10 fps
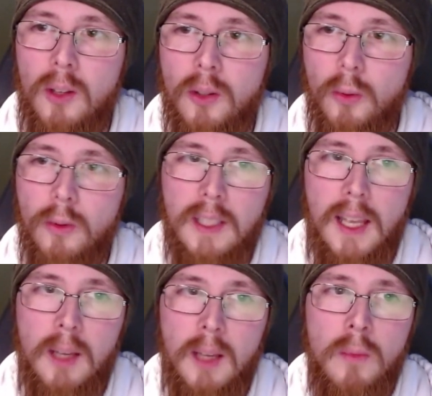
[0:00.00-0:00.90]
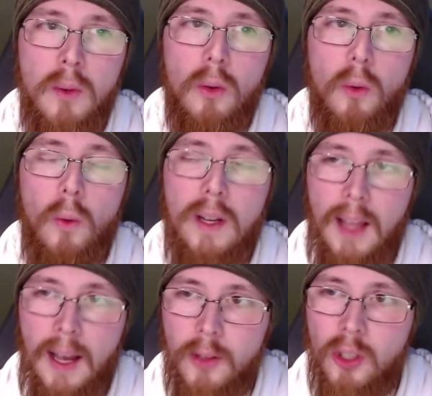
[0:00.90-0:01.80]
So the game will
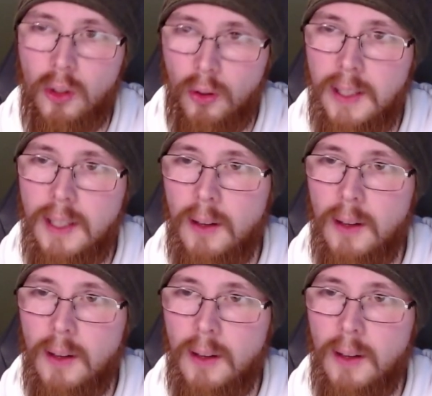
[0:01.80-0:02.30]
have a story.